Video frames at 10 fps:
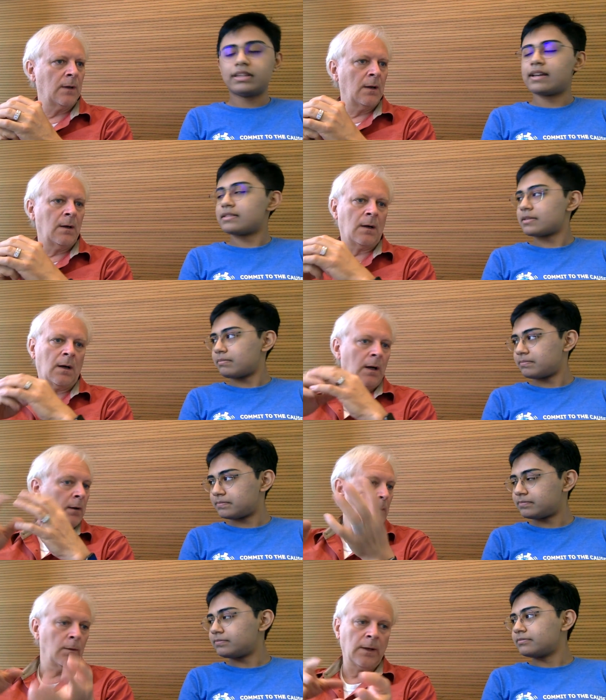Speaker 1: Yes. Uh,
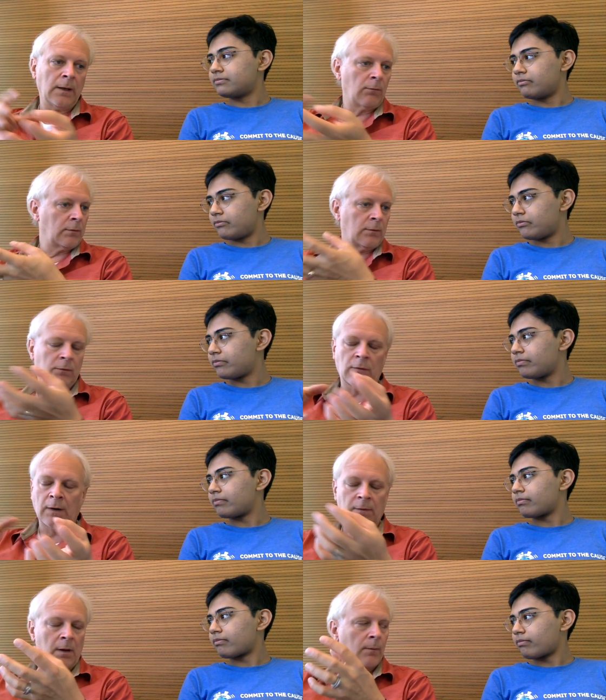including
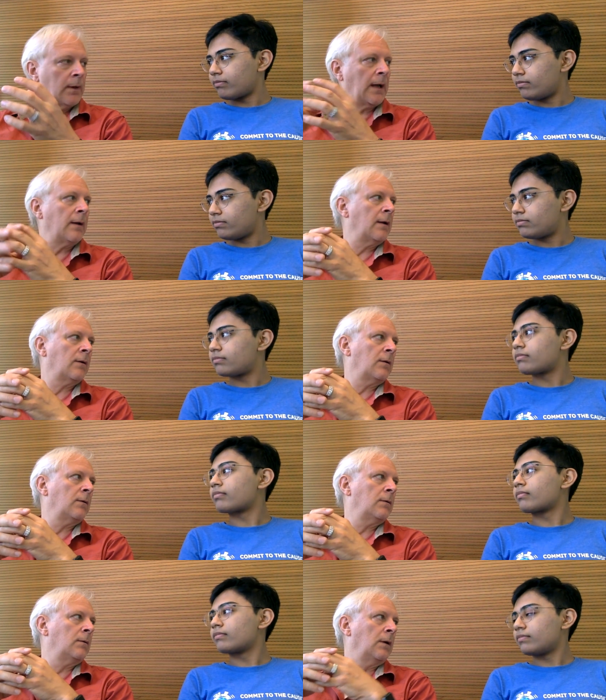driving all the way down
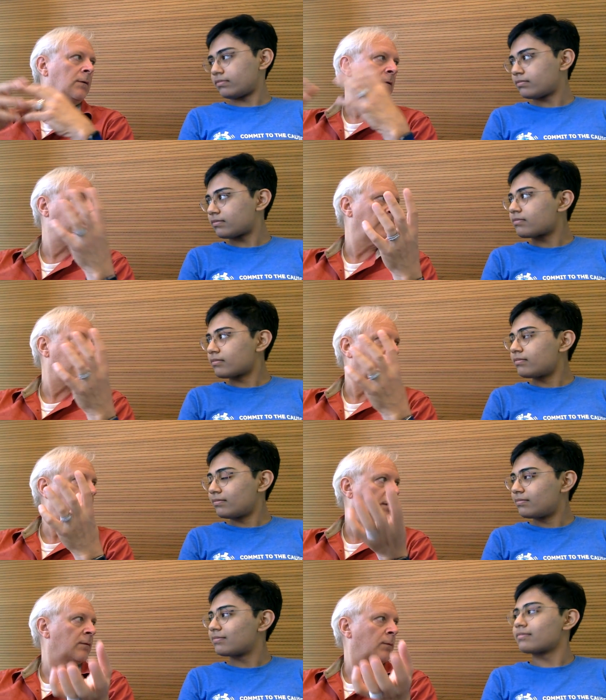into using various
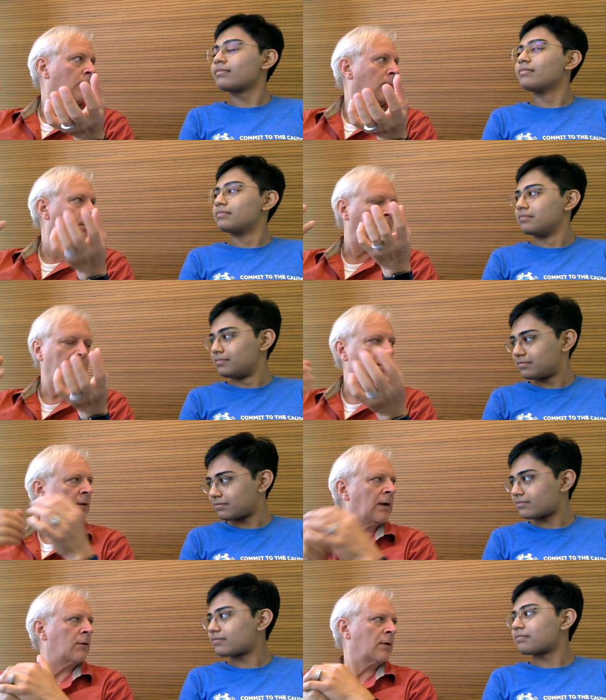languages for mm-hmm. building these
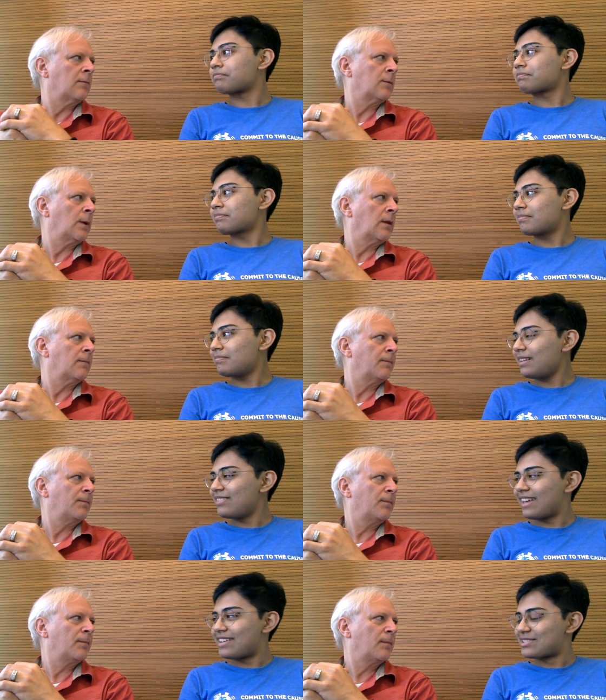algorithms with
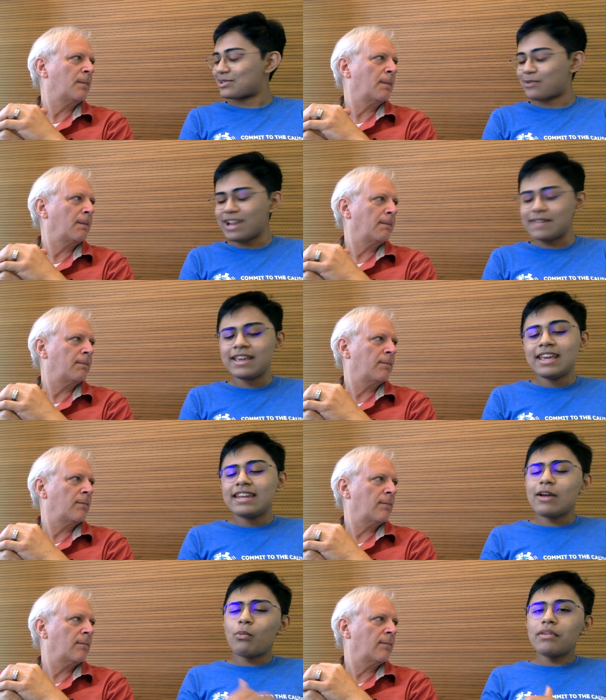
Speaker 2: that is great.
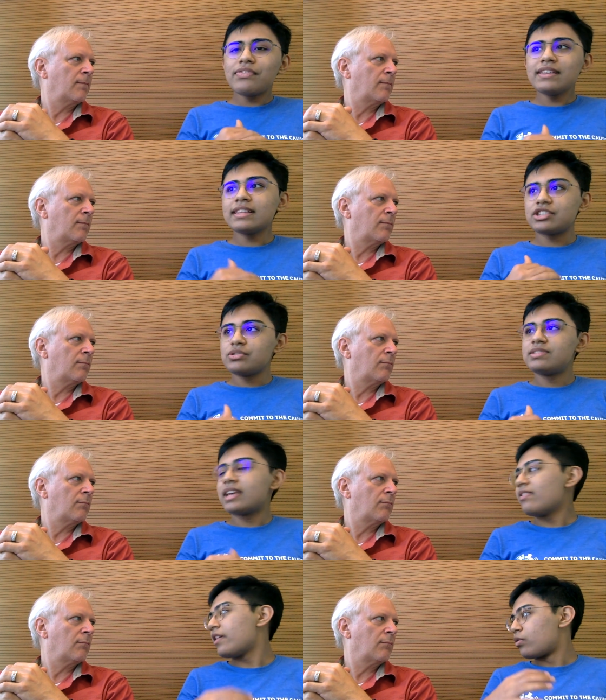Now, one thing that you
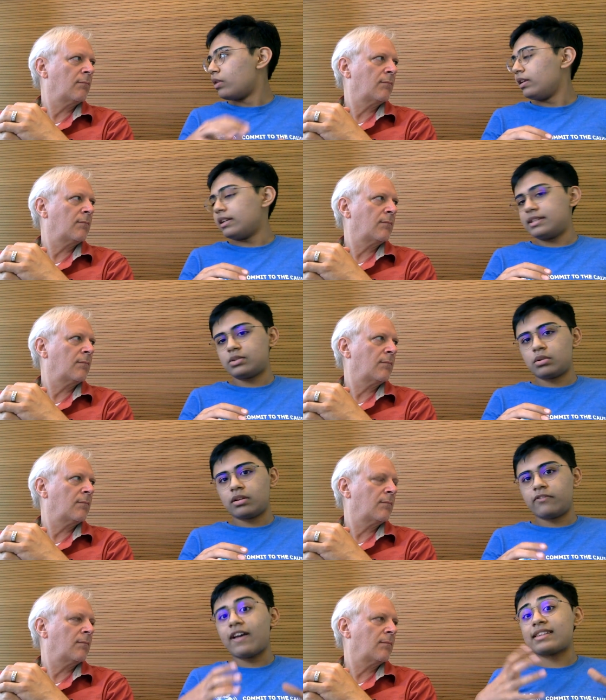said there really sort
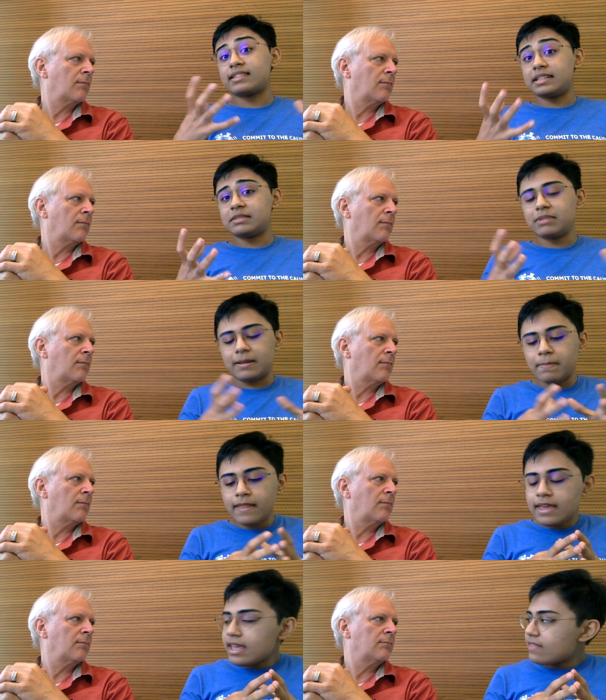of fascinates me,
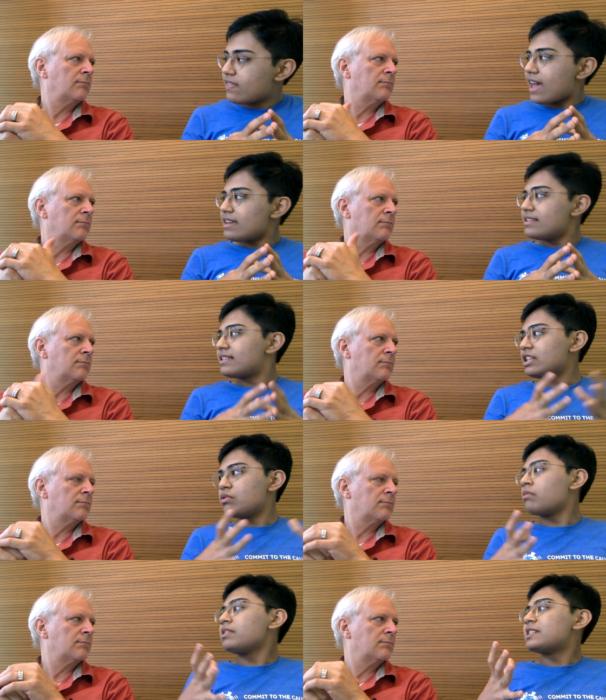and that is that you
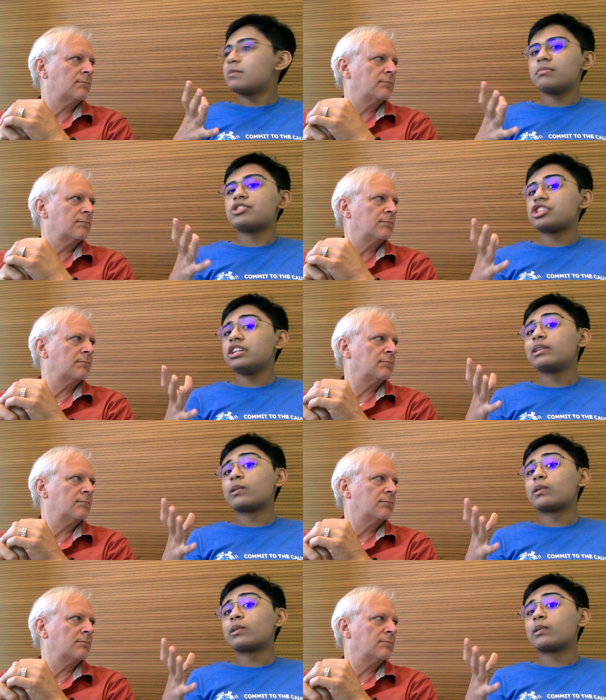don't need to be a machine